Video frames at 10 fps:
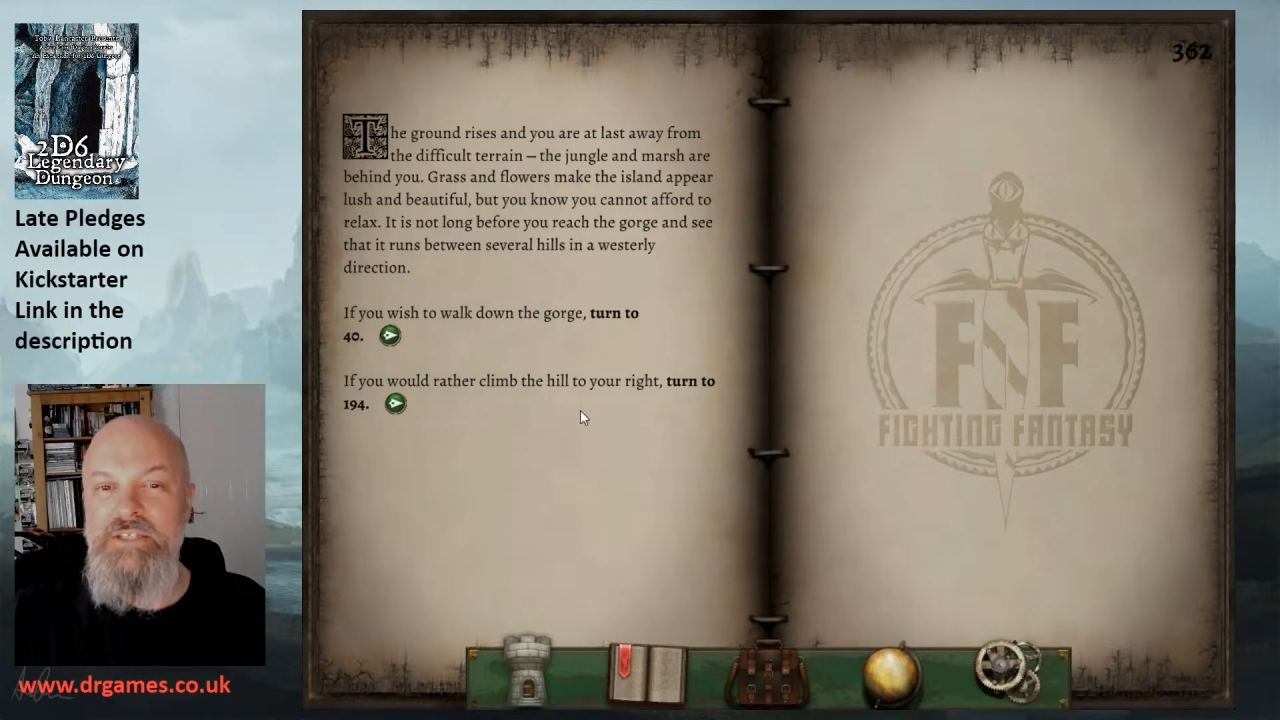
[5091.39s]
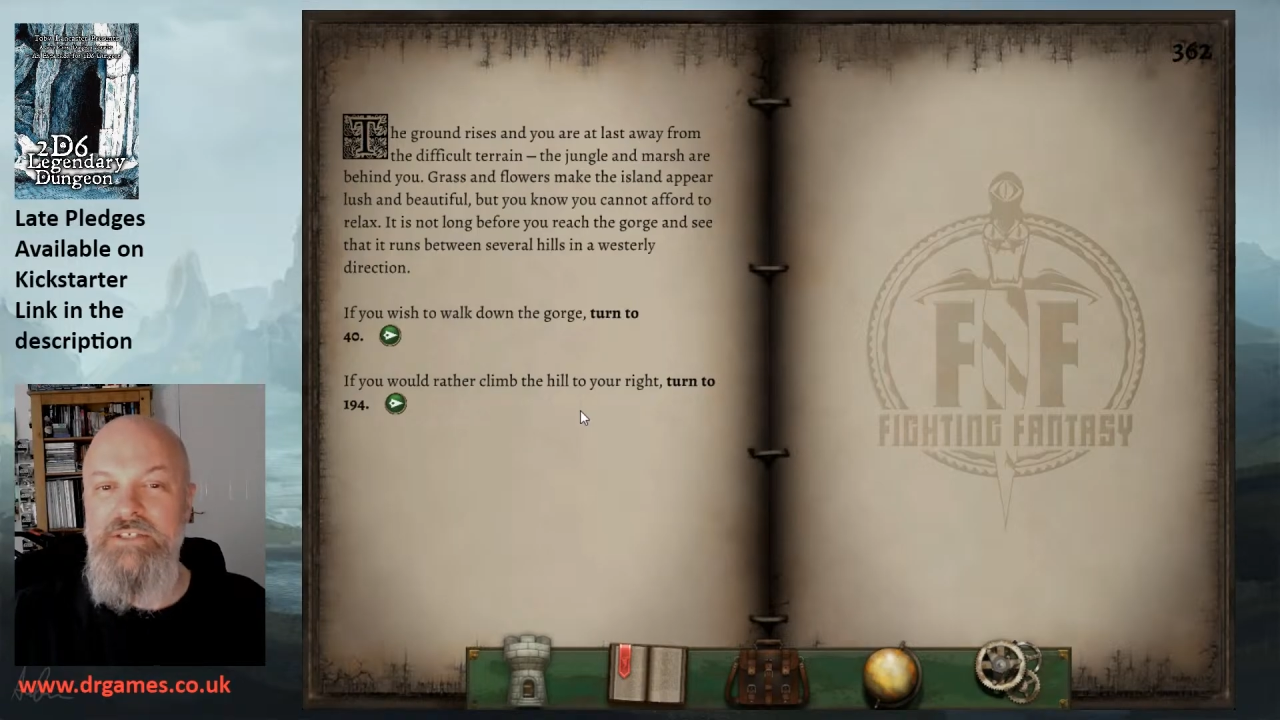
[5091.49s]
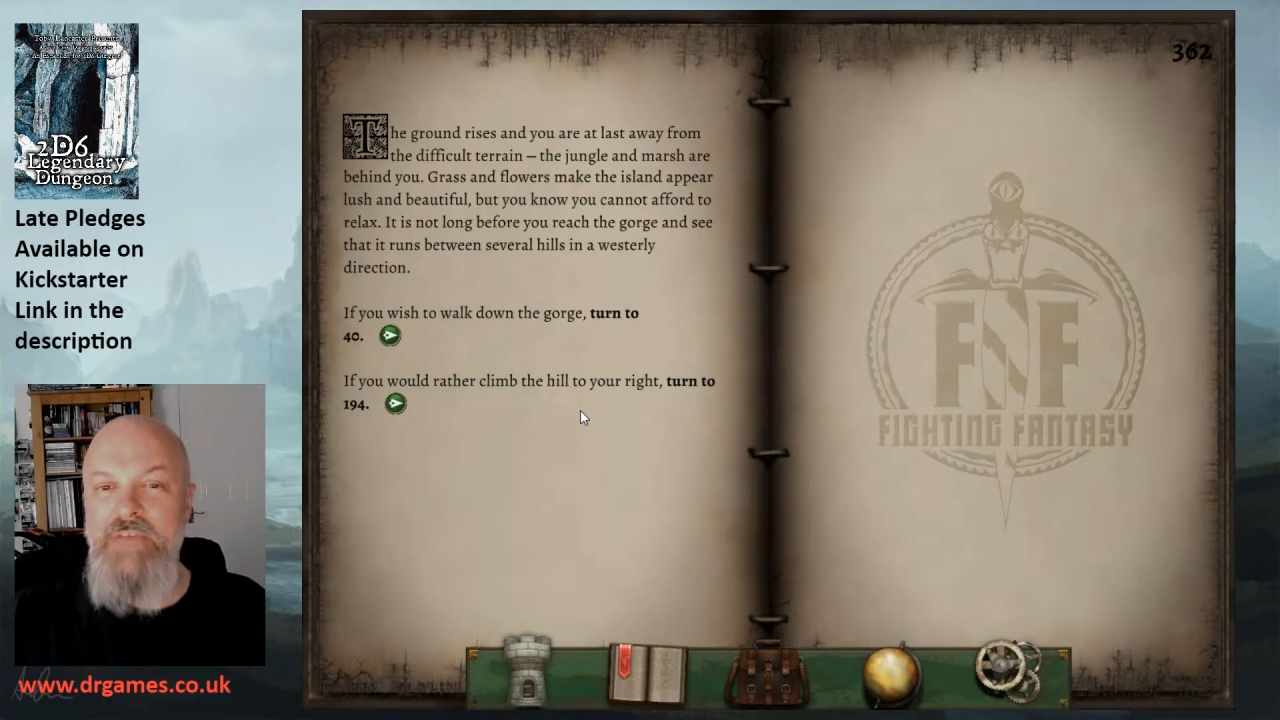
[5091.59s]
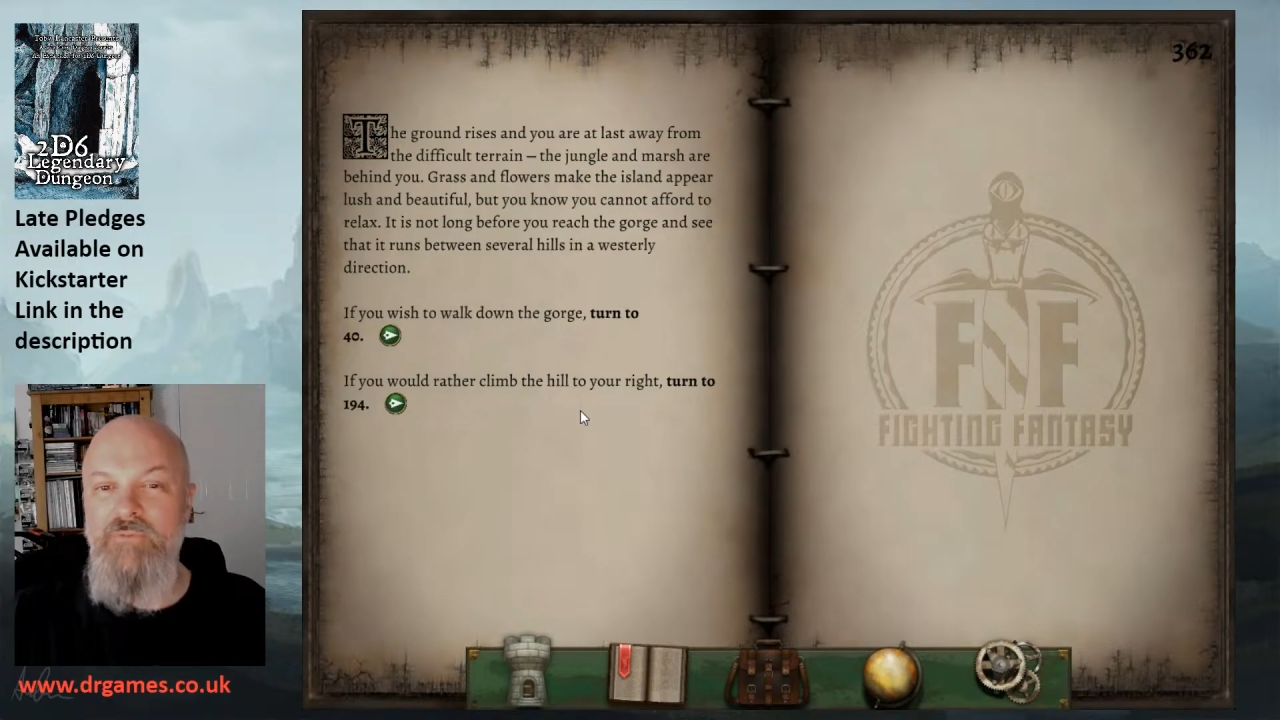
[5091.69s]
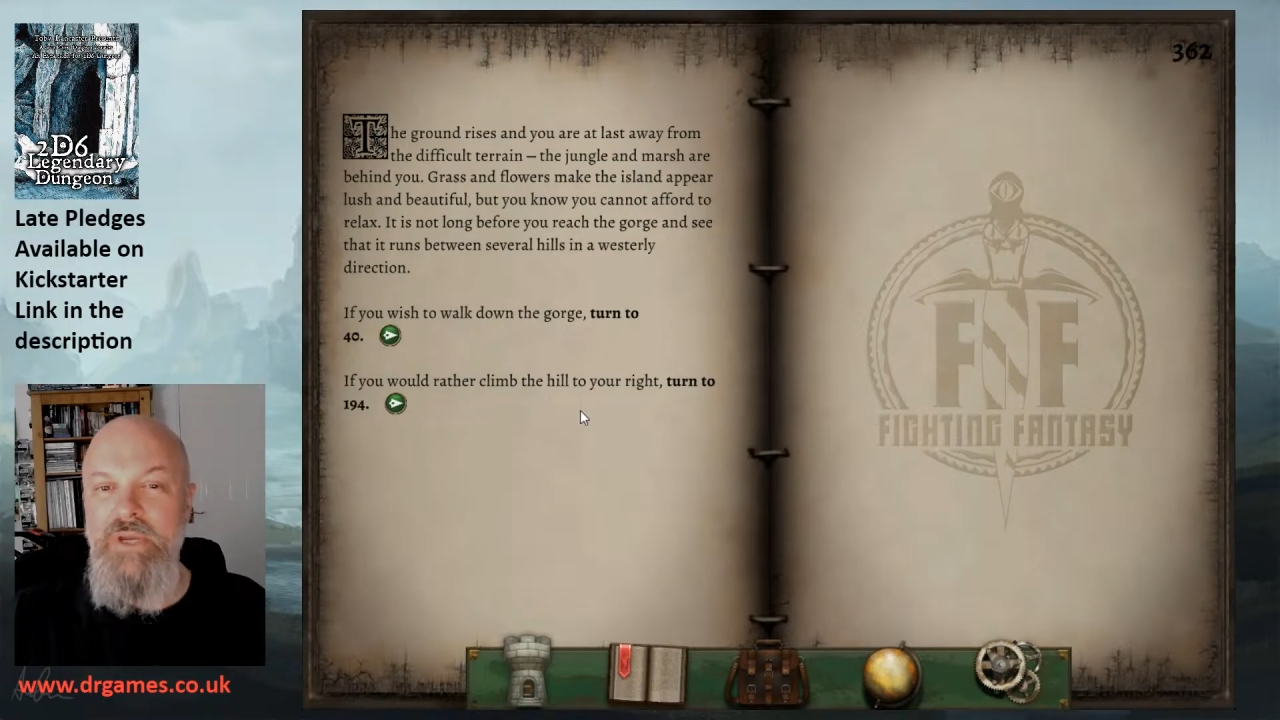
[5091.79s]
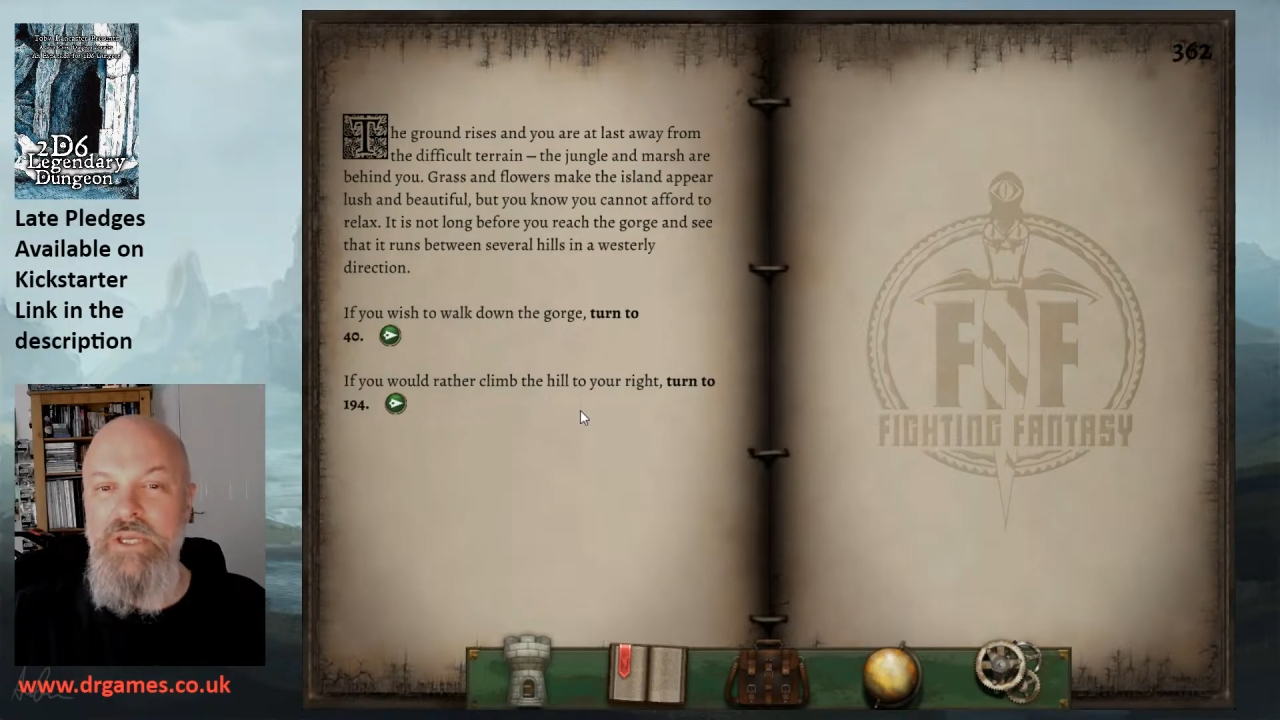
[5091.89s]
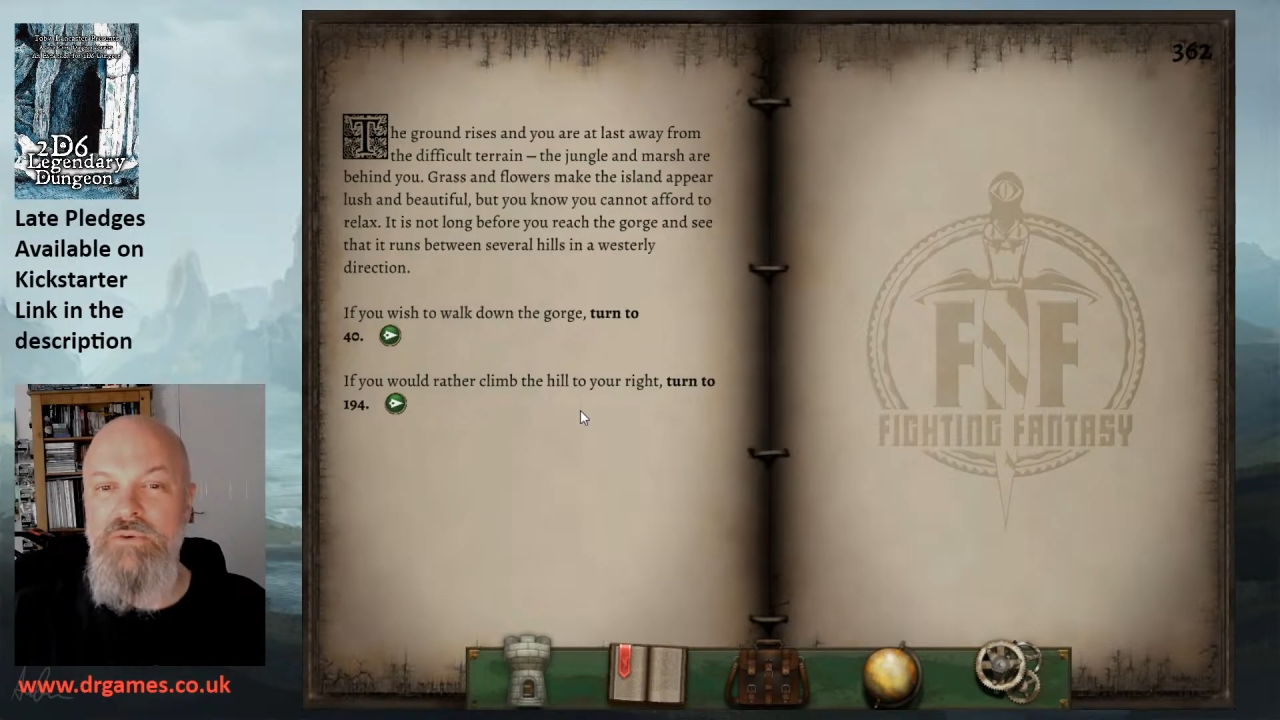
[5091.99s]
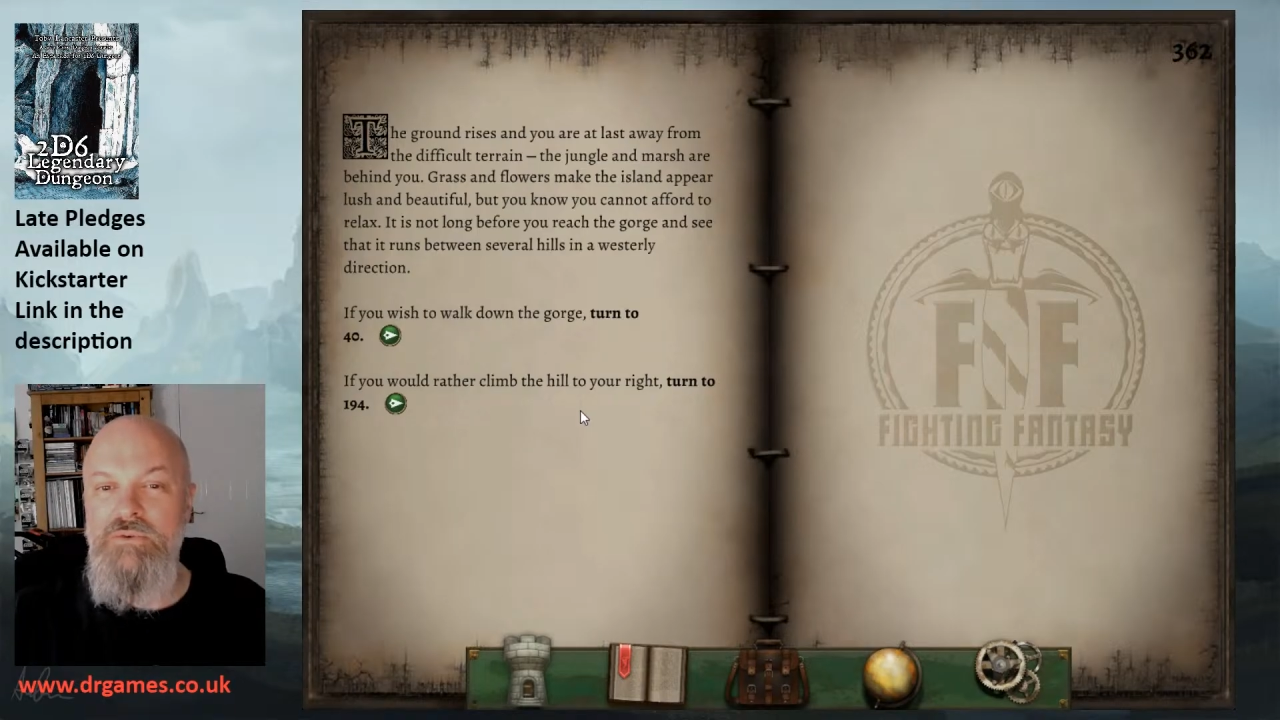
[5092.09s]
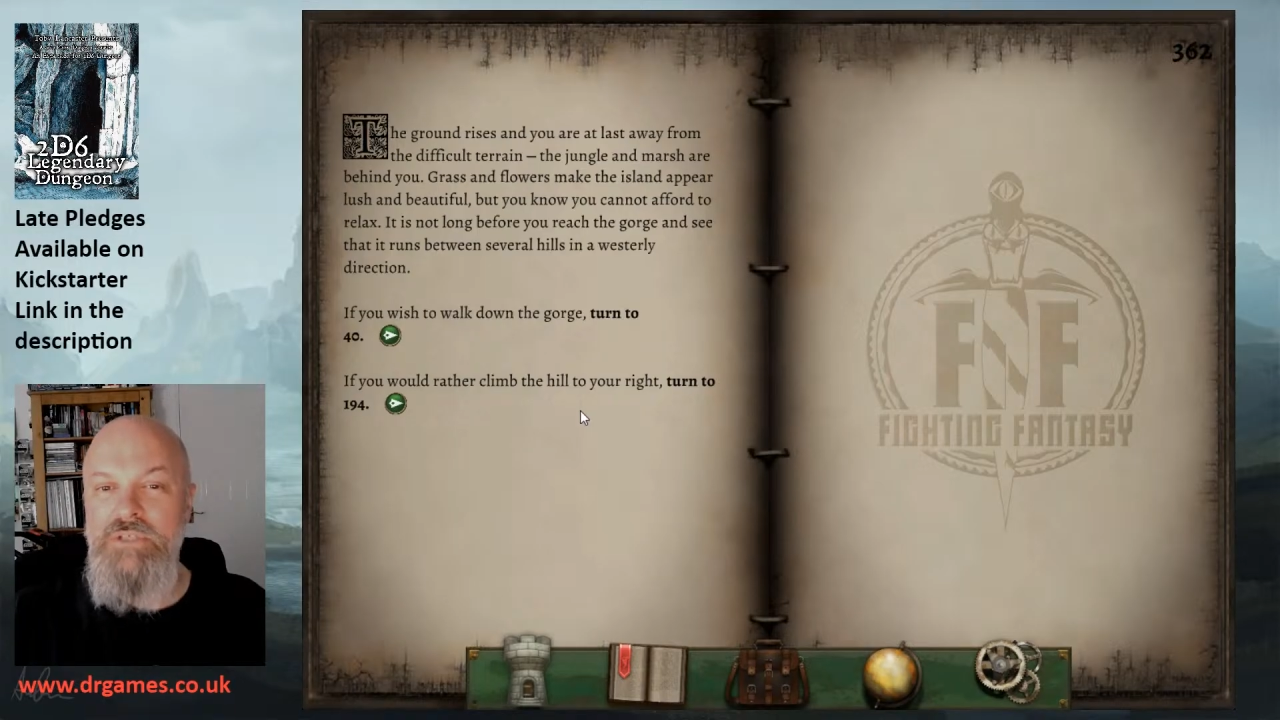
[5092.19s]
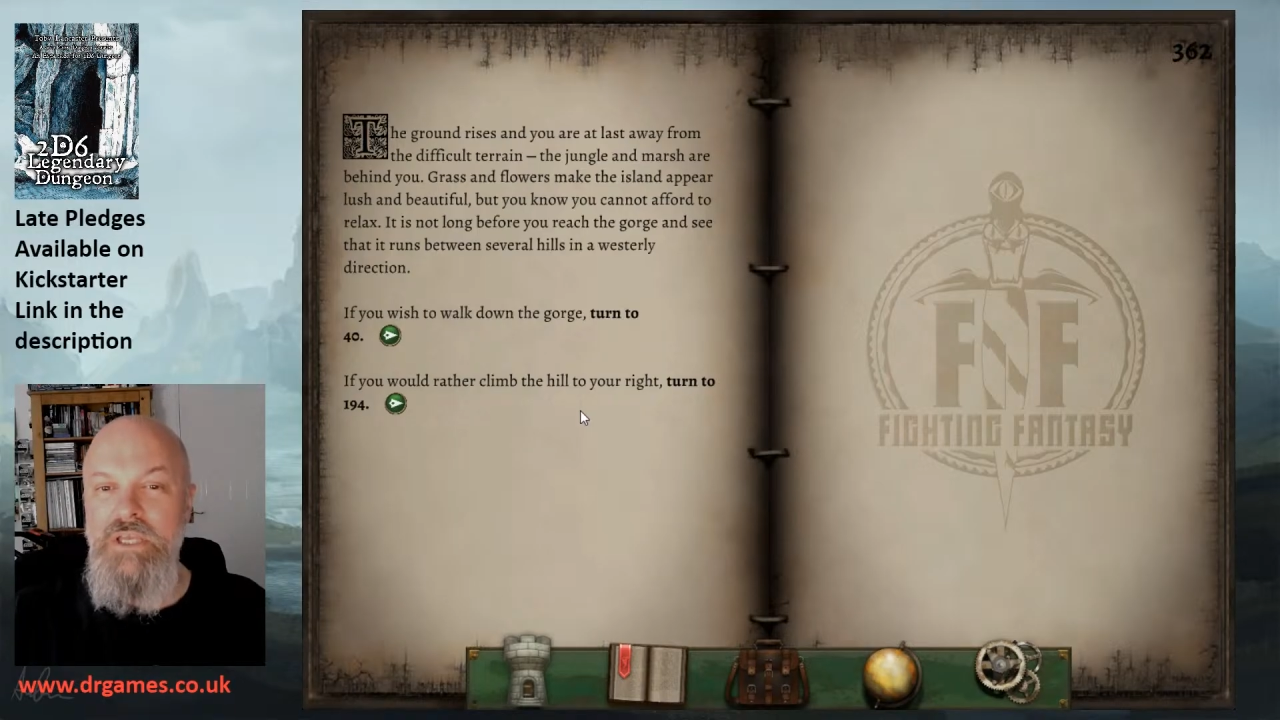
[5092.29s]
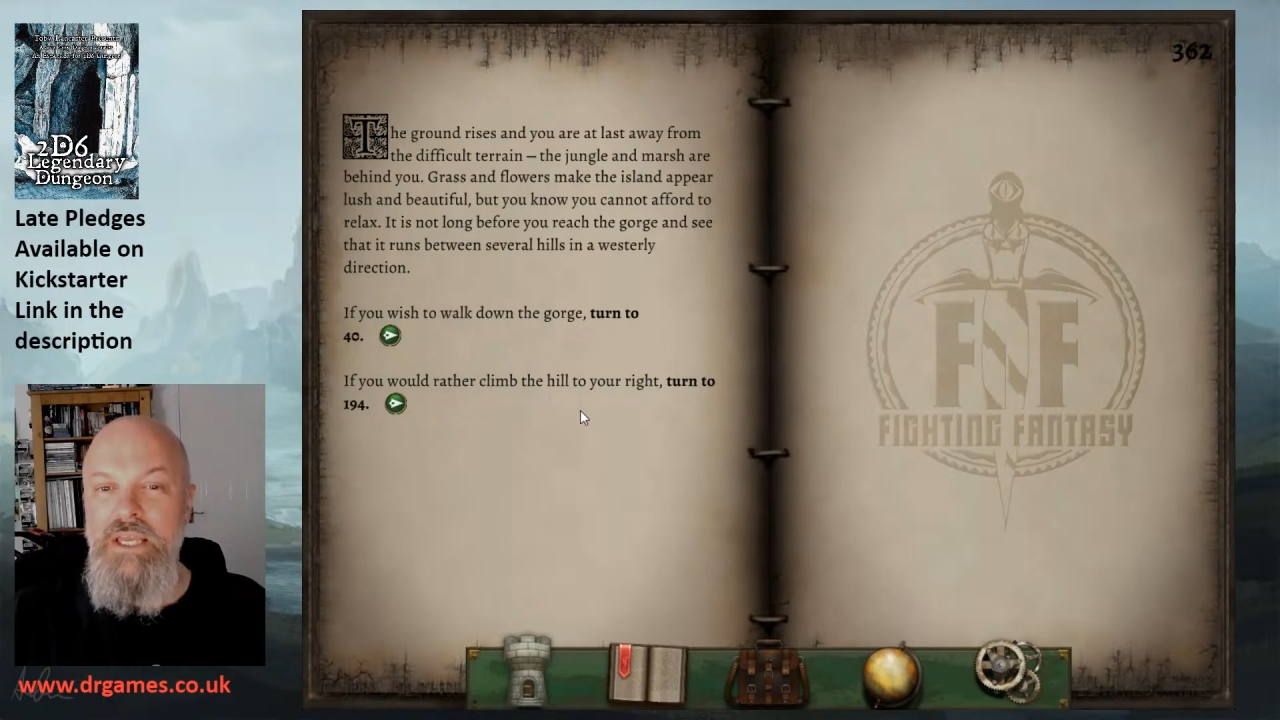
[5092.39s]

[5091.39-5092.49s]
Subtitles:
several hills